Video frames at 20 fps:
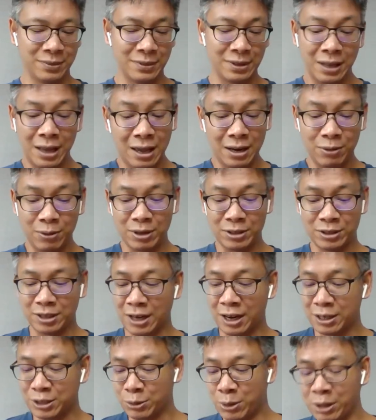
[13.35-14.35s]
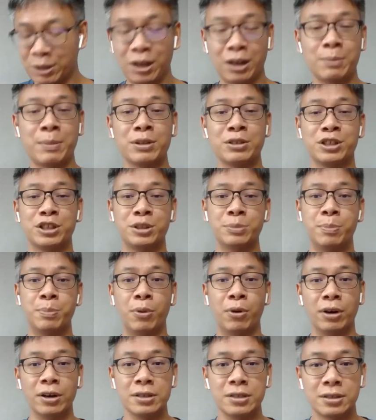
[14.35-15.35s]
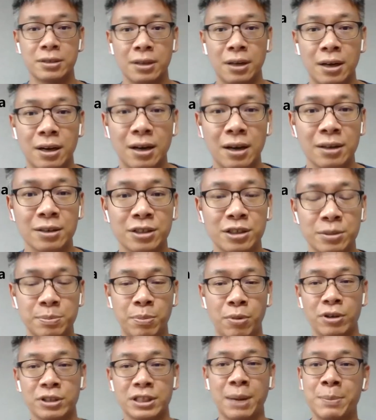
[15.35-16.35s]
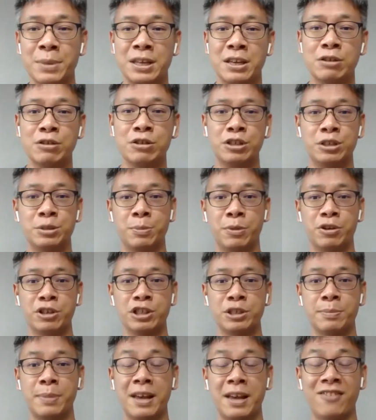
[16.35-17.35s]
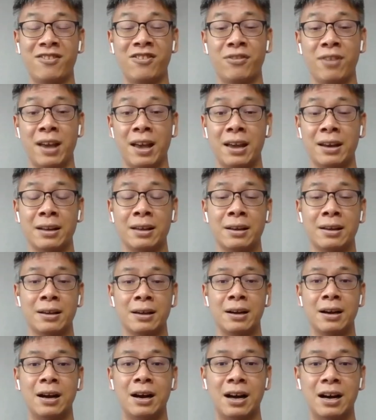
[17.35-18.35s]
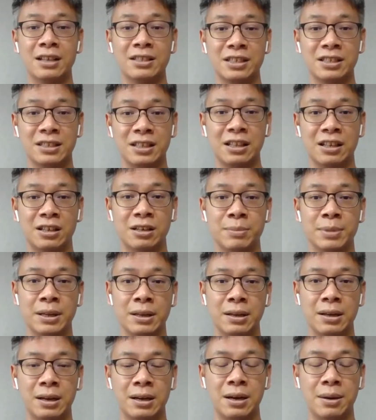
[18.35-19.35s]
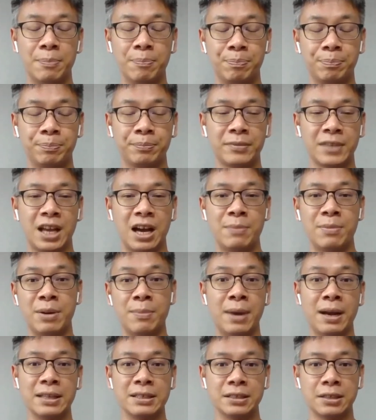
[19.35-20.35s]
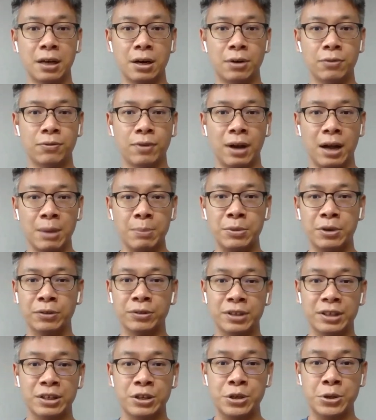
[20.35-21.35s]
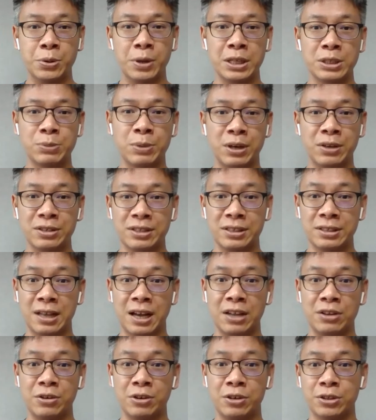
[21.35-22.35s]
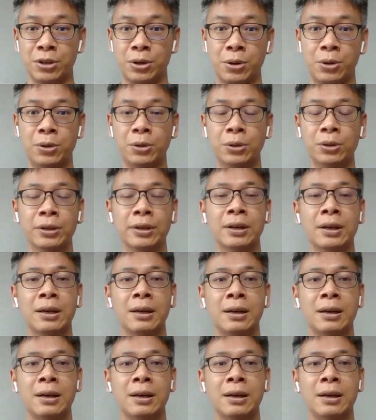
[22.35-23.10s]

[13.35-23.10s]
Anyways, today I just want to talk about sports. Sports. I'm a huge sports fan. Just a little bit about myself. I moved to the U.S. when I was 9 years old.